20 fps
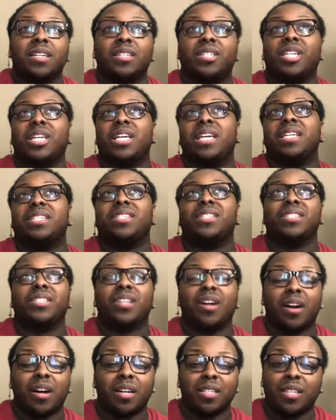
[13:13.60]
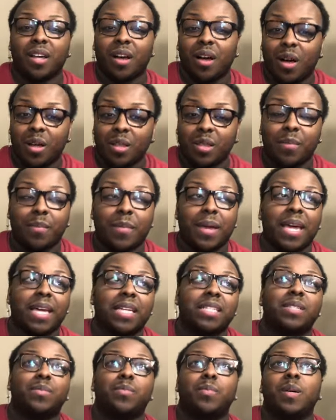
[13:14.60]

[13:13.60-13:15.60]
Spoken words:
She starts all the mess,